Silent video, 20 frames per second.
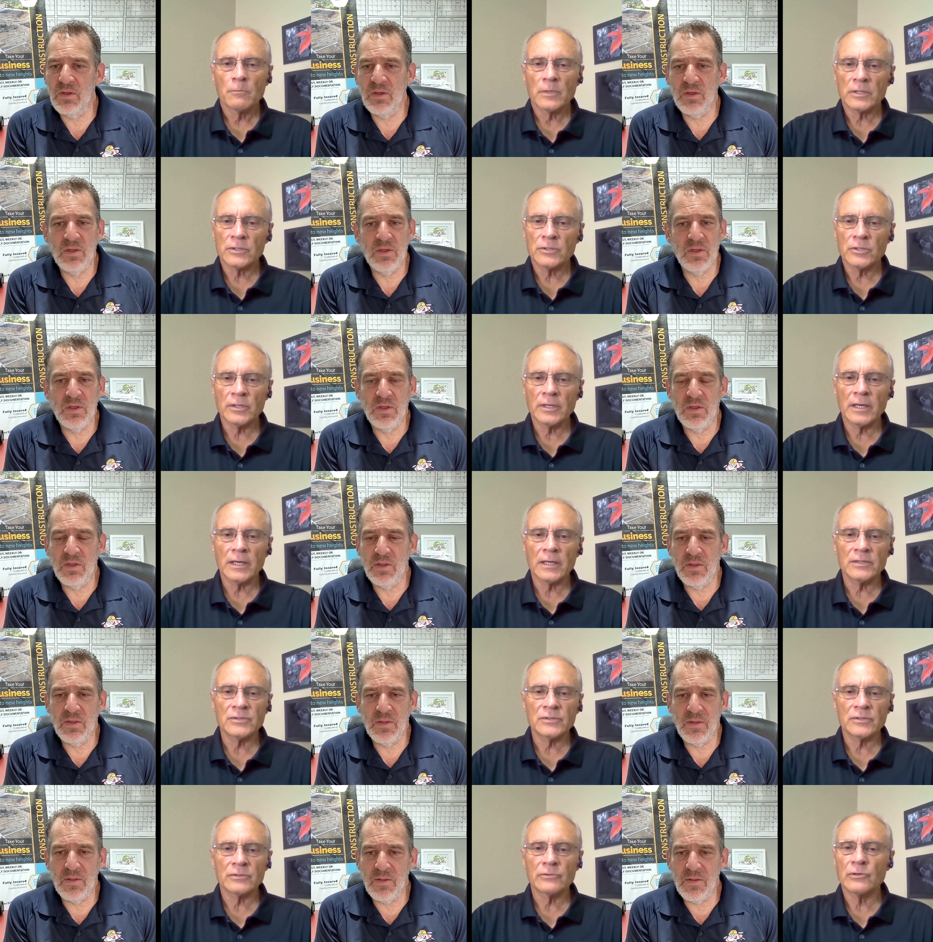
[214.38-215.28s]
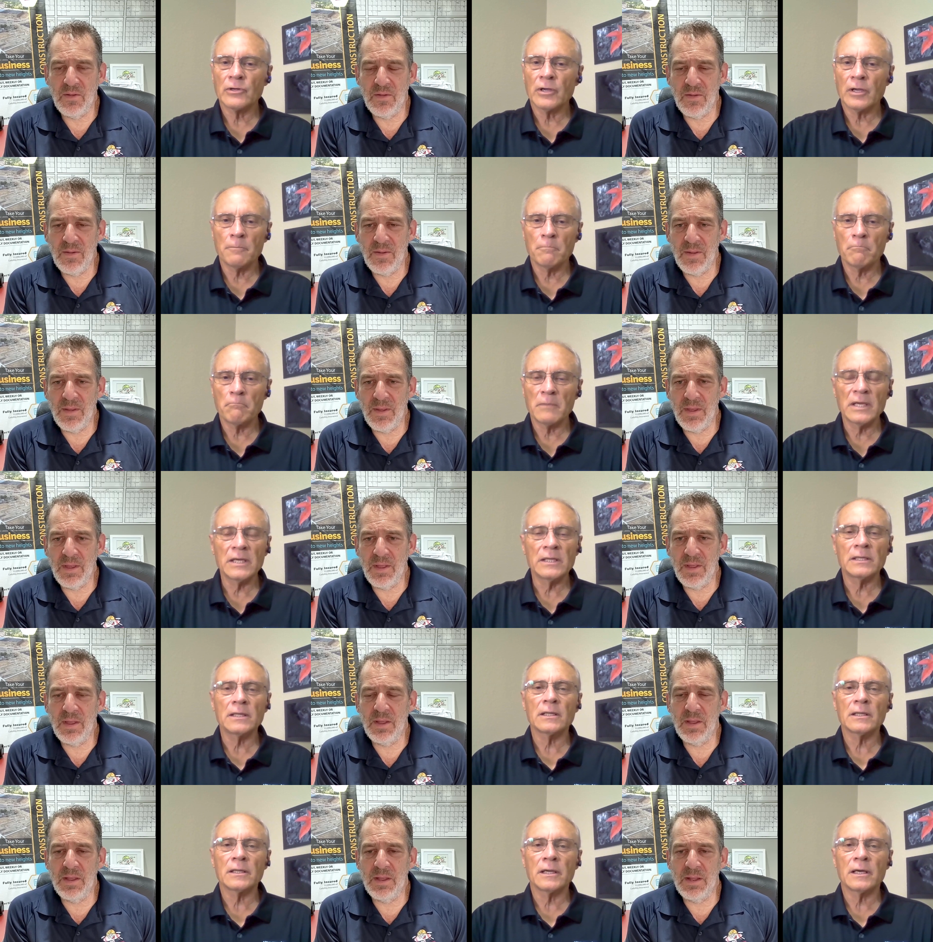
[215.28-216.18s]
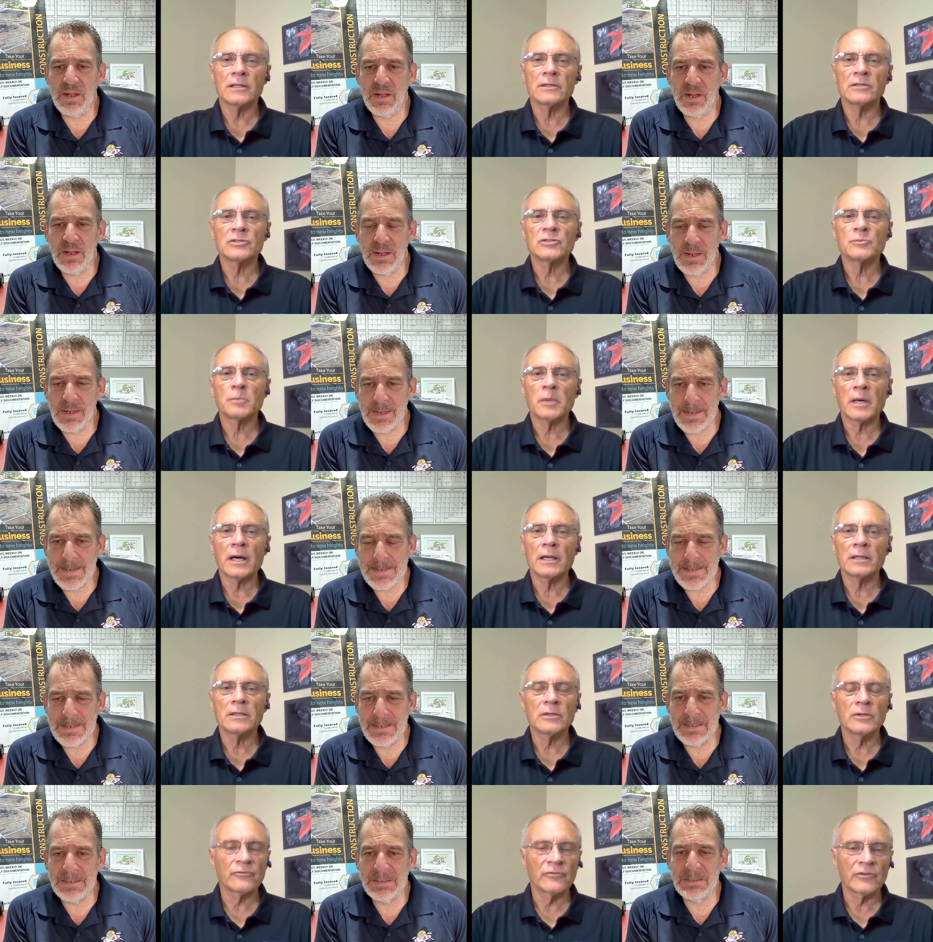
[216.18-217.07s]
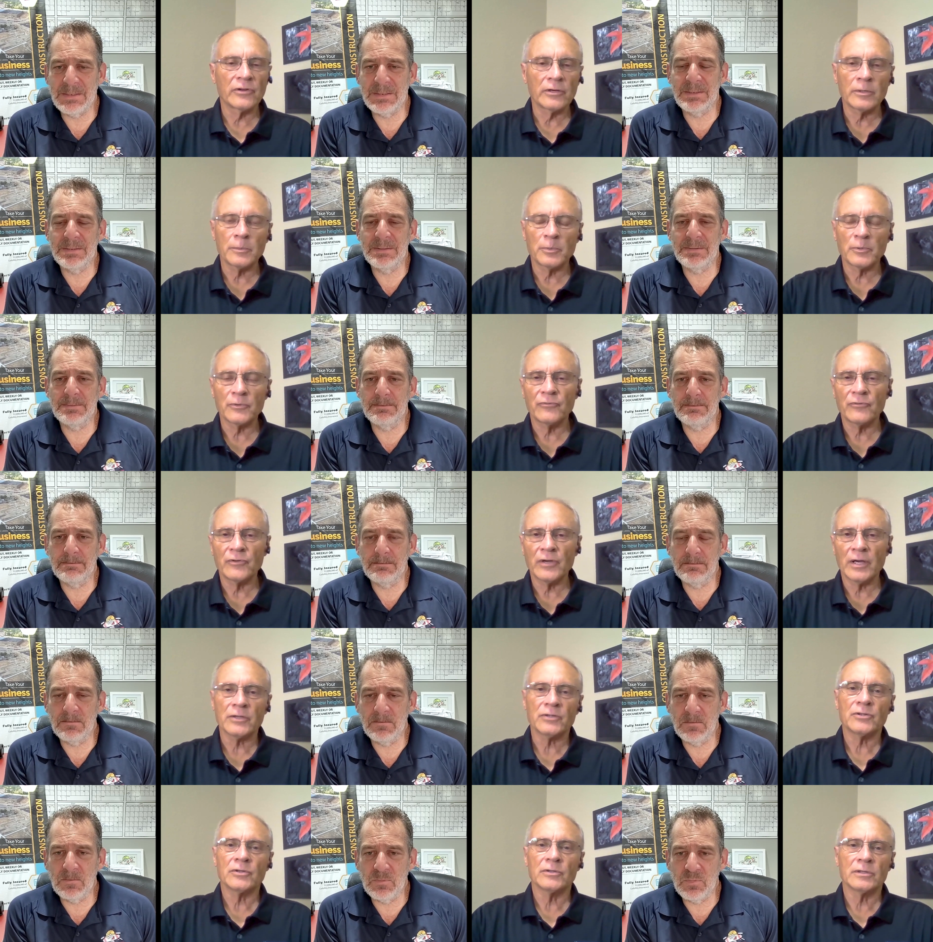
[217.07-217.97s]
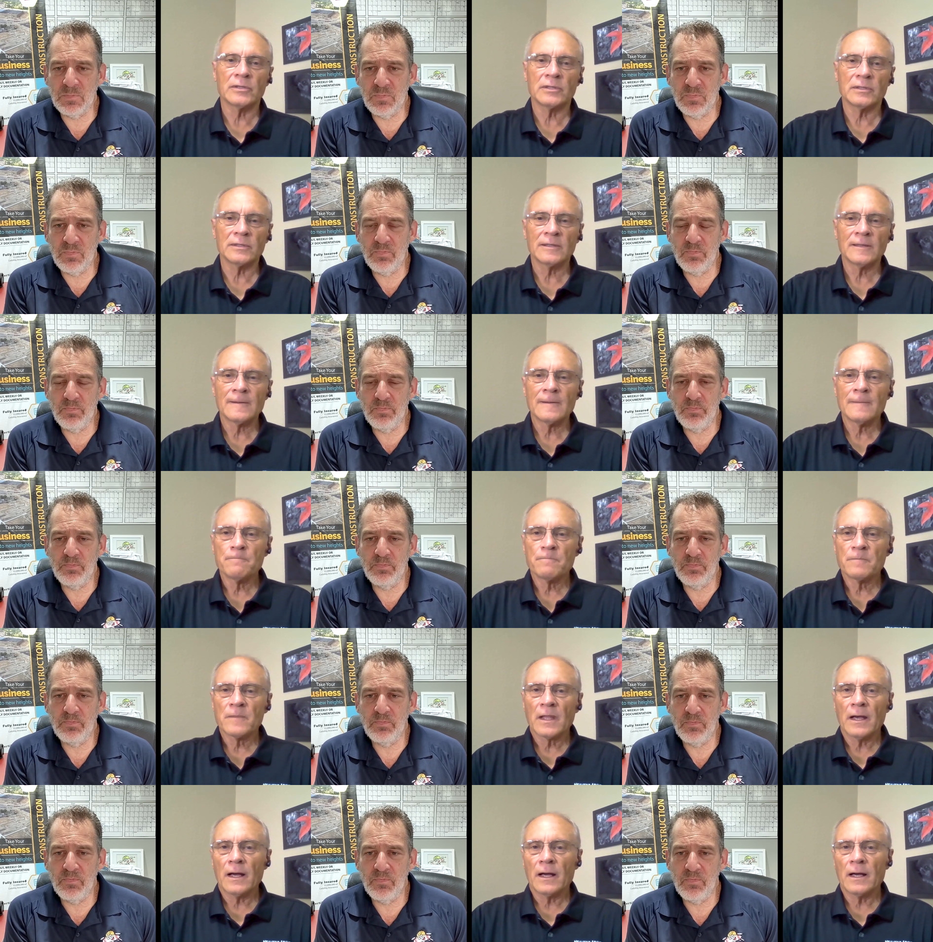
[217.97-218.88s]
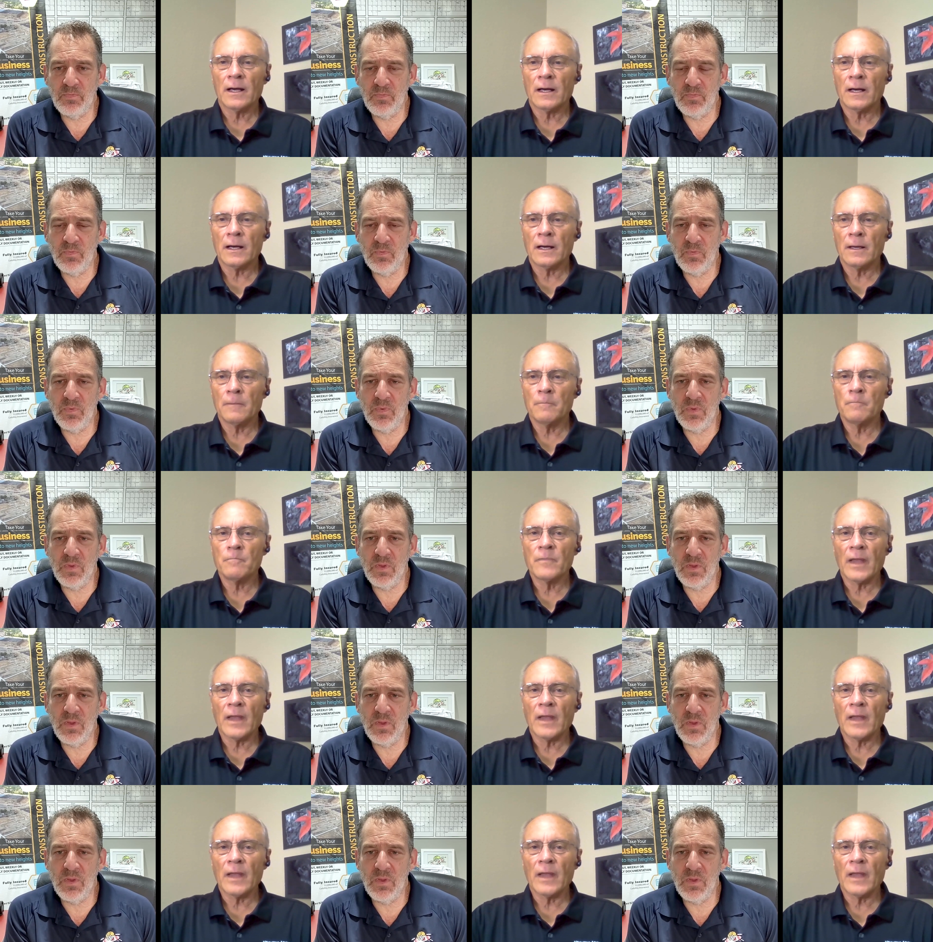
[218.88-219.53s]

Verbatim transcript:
Speaker 1: But you guys are immediately on the spot. You're very professional. Um,